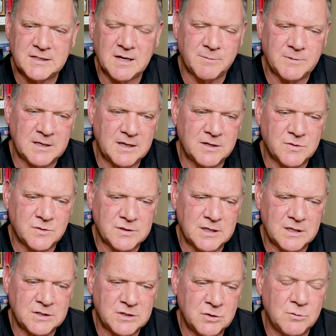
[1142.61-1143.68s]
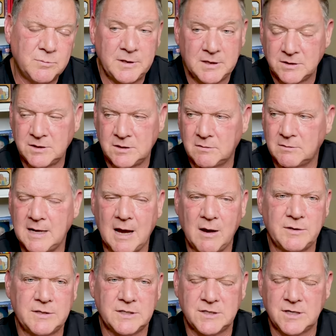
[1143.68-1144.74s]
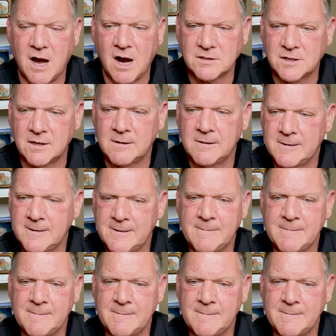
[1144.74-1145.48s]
something interesting too, because you know now he's a doctor.